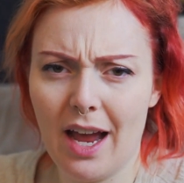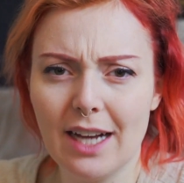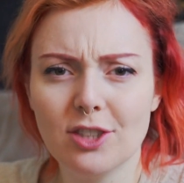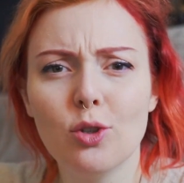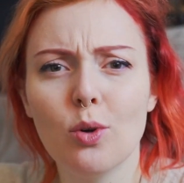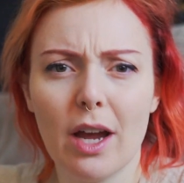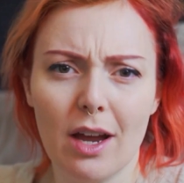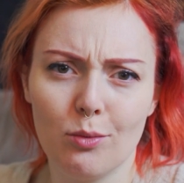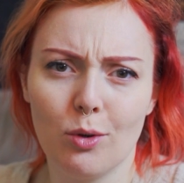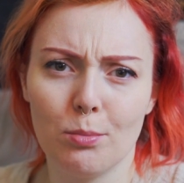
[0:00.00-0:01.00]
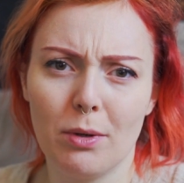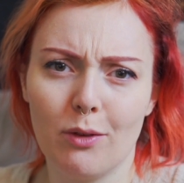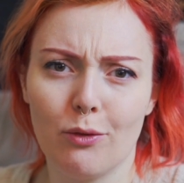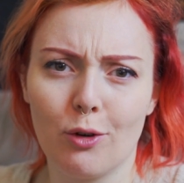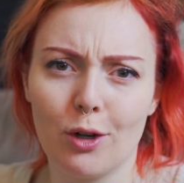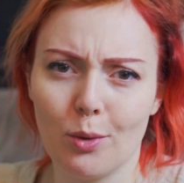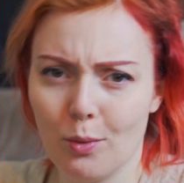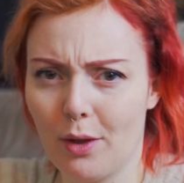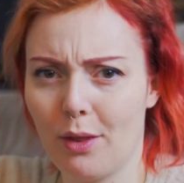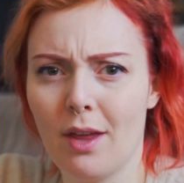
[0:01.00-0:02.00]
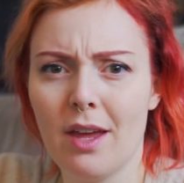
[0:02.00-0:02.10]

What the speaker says: I do have one pinafore with